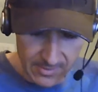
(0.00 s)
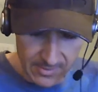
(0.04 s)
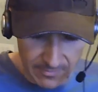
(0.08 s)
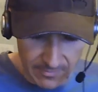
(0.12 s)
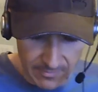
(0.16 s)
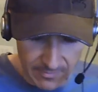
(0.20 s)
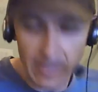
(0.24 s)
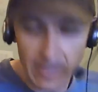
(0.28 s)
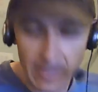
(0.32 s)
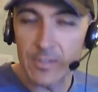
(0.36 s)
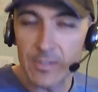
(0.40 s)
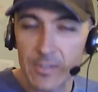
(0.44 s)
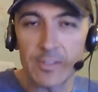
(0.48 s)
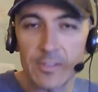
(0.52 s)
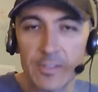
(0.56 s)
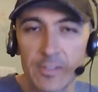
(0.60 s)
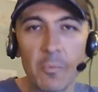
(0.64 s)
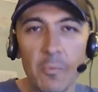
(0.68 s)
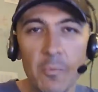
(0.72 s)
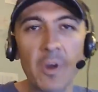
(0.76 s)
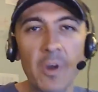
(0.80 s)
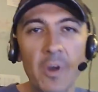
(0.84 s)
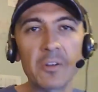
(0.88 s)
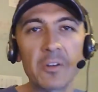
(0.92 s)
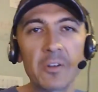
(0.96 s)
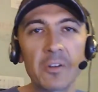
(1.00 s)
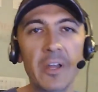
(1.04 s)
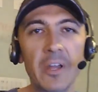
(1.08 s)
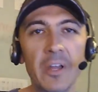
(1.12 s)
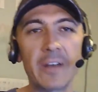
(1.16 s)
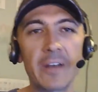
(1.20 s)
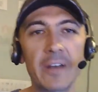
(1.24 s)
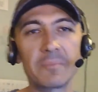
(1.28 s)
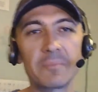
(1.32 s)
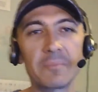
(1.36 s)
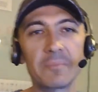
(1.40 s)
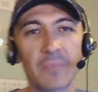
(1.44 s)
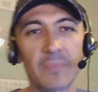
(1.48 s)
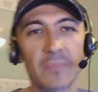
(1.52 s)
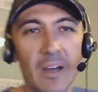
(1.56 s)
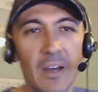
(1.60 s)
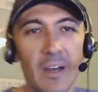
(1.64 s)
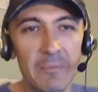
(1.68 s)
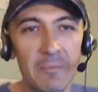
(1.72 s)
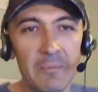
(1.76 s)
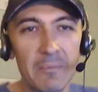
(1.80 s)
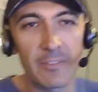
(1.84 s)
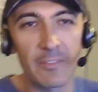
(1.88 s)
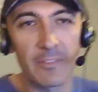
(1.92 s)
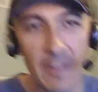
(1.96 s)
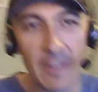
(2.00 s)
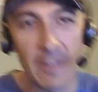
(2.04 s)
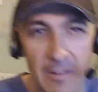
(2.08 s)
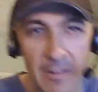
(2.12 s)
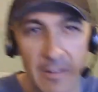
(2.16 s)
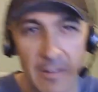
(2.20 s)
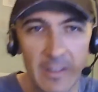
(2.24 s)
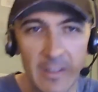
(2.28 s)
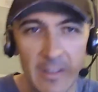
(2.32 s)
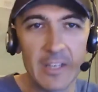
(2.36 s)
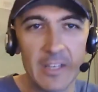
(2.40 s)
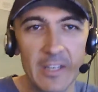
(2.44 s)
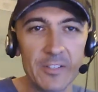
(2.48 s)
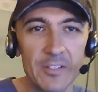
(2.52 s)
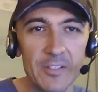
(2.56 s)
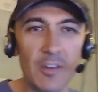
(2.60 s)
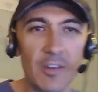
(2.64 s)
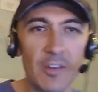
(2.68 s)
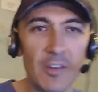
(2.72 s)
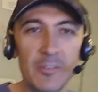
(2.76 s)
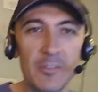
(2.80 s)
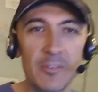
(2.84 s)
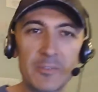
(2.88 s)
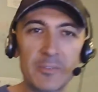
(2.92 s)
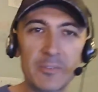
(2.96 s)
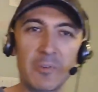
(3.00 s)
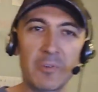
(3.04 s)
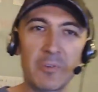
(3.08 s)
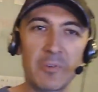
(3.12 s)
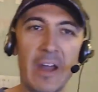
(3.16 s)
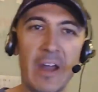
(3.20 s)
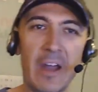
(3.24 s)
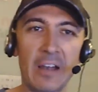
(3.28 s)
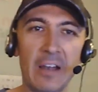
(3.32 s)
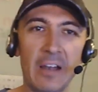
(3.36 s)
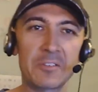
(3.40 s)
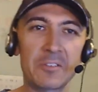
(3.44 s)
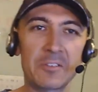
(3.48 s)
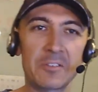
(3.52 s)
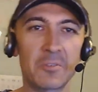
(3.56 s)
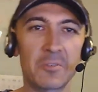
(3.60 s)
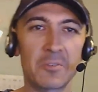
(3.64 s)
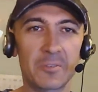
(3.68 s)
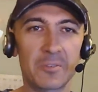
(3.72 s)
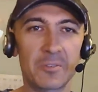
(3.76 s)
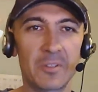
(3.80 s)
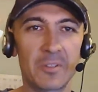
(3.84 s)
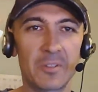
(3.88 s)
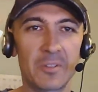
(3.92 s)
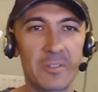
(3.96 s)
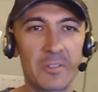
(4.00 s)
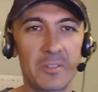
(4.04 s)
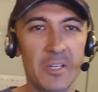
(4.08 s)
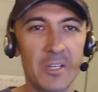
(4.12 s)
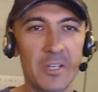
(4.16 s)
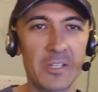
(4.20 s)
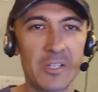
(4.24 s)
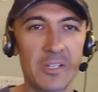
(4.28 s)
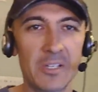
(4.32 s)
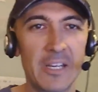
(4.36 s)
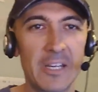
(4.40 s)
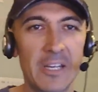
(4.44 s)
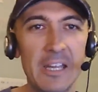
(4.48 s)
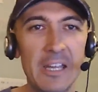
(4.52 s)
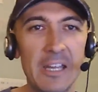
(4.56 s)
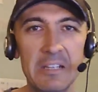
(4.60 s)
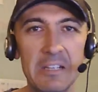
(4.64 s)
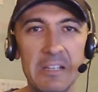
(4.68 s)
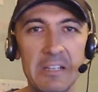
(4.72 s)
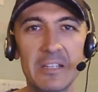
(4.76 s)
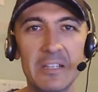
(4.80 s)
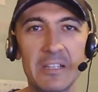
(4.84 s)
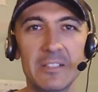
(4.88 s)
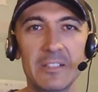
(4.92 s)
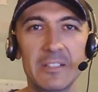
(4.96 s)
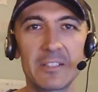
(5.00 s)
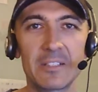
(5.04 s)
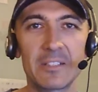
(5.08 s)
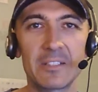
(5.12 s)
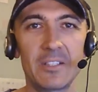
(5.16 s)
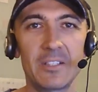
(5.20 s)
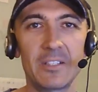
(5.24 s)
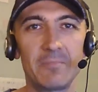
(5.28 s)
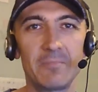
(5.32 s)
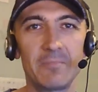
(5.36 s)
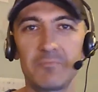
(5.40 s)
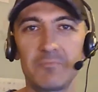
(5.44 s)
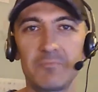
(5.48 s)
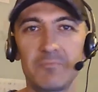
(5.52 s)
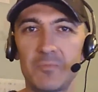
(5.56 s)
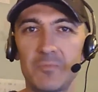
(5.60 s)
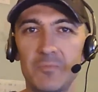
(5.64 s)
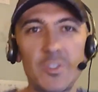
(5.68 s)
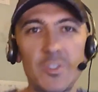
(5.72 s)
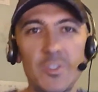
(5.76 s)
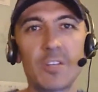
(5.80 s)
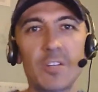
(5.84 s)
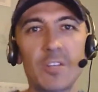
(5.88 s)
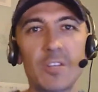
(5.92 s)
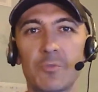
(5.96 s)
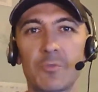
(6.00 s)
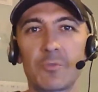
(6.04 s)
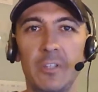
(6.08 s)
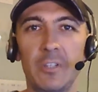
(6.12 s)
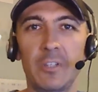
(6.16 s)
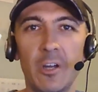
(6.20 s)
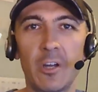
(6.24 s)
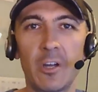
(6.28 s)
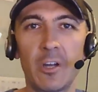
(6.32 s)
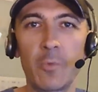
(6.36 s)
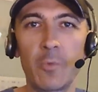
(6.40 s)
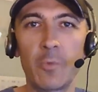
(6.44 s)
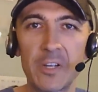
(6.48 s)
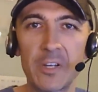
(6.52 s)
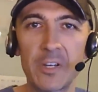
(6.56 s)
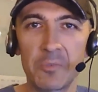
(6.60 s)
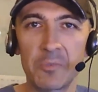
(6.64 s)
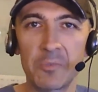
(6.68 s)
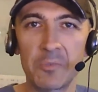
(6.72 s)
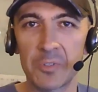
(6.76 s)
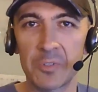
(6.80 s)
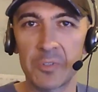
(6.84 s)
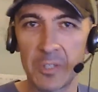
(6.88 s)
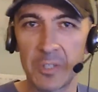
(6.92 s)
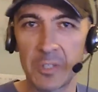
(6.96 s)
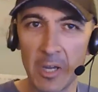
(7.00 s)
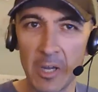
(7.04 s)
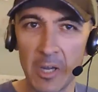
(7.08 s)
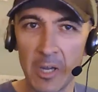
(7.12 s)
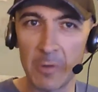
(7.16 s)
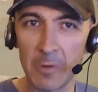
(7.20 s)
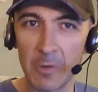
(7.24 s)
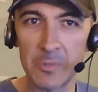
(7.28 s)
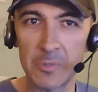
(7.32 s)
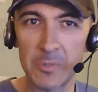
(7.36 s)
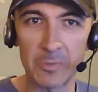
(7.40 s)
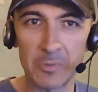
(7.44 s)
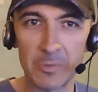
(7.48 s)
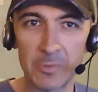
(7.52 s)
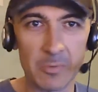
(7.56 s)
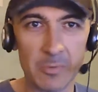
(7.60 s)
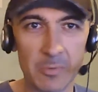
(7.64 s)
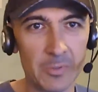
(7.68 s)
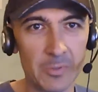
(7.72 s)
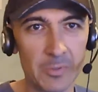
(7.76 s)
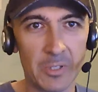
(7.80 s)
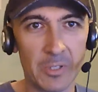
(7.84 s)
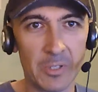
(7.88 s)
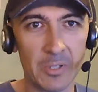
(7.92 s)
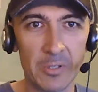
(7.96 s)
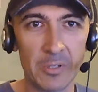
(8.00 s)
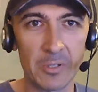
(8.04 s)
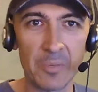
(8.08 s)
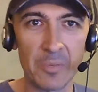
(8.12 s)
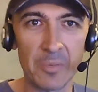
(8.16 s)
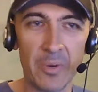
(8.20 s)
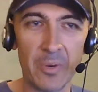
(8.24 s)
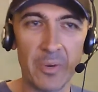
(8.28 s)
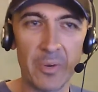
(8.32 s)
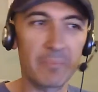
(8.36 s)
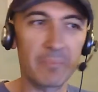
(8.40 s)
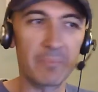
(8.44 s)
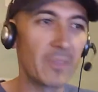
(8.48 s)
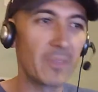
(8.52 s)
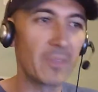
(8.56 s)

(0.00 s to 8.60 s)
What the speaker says: Adventures in Wonderland. So it's where Alice talks to the Cheshire Cat, and she doesn't really know where she wants to go. She also wants to go somewhere.